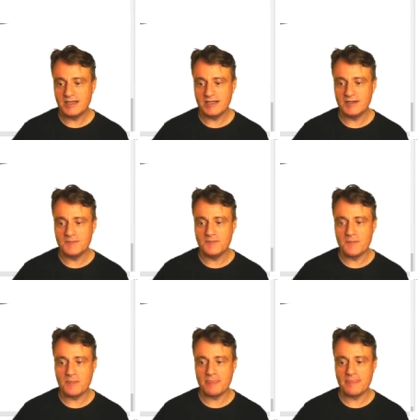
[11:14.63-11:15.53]
um,
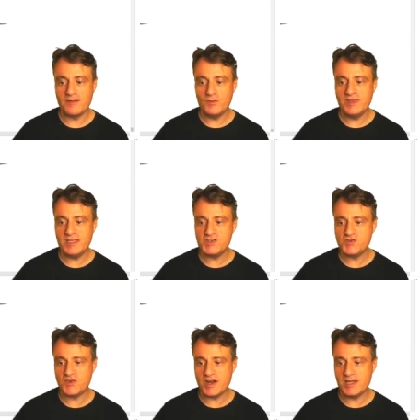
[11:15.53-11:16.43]
with each
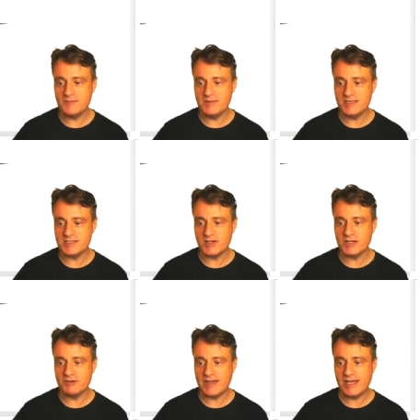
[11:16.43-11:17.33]
frame is
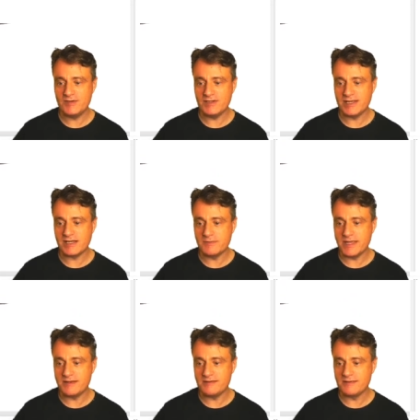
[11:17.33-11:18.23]
going round a little
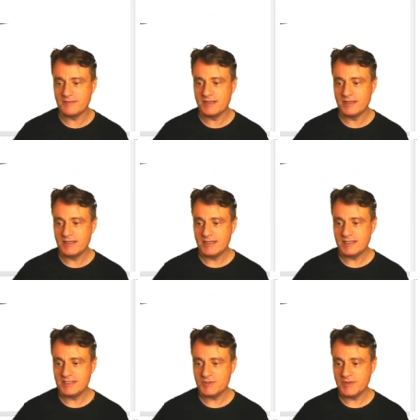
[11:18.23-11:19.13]
bit
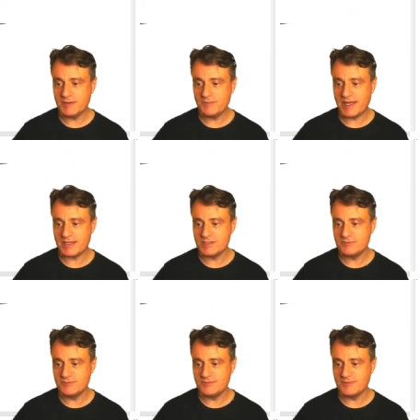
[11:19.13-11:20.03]
until we get back to
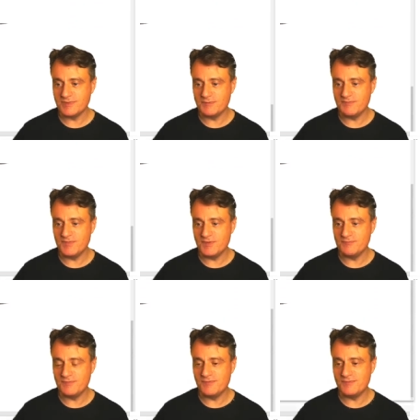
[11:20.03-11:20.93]
the, the
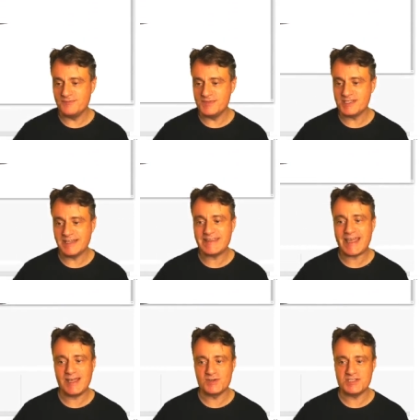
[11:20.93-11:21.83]
beside the
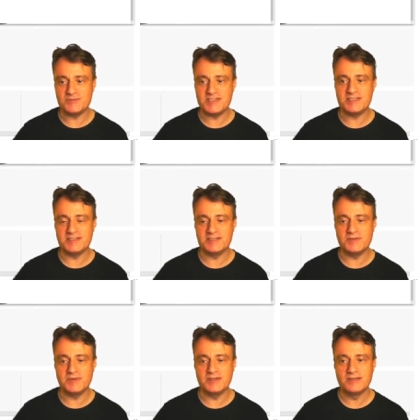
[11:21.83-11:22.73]
house that we started
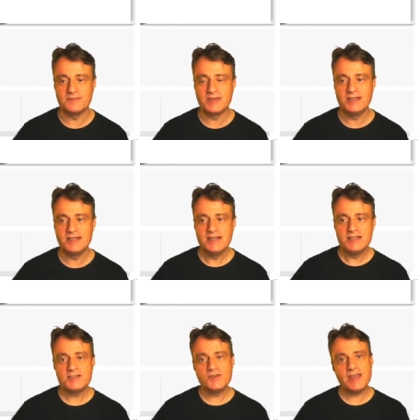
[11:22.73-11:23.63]
with.
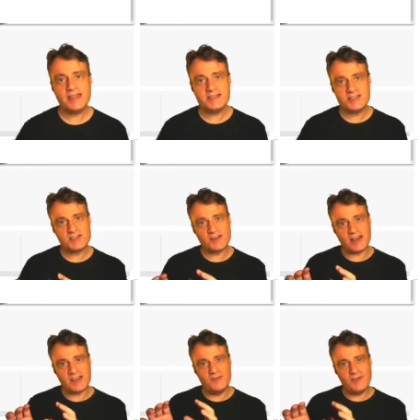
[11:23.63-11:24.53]
So there's just a,
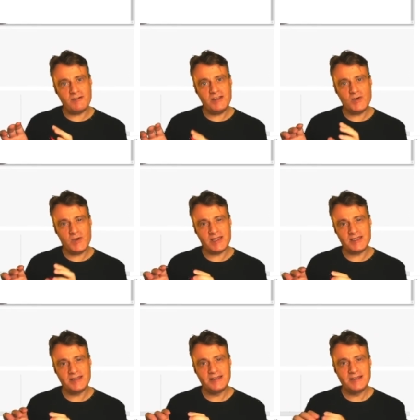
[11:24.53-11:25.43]
like a very quick